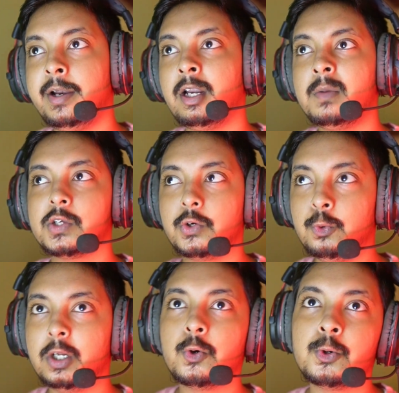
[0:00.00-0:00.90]
In terms of
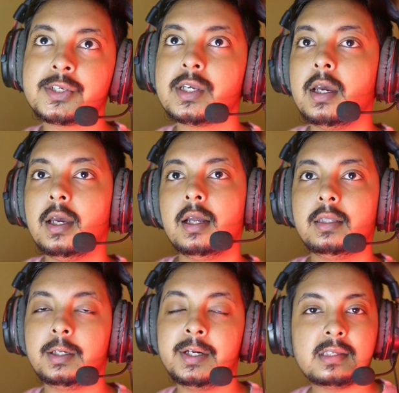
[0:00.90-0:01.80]
CUDA cores,
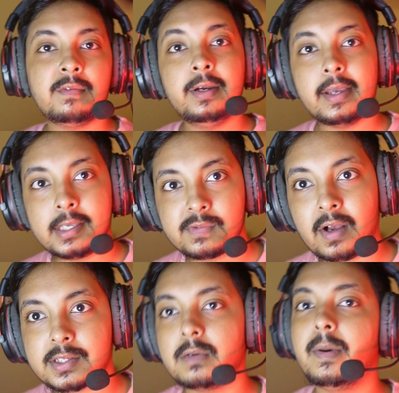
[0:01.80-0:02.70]
the 3070 Ti is
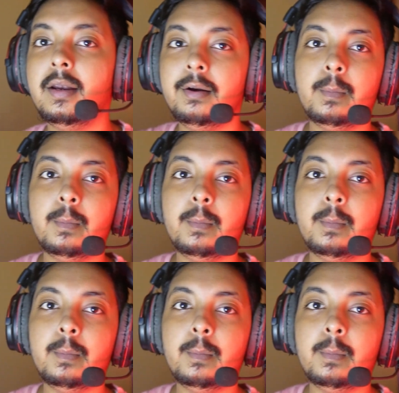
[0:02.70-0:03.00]
faster by a little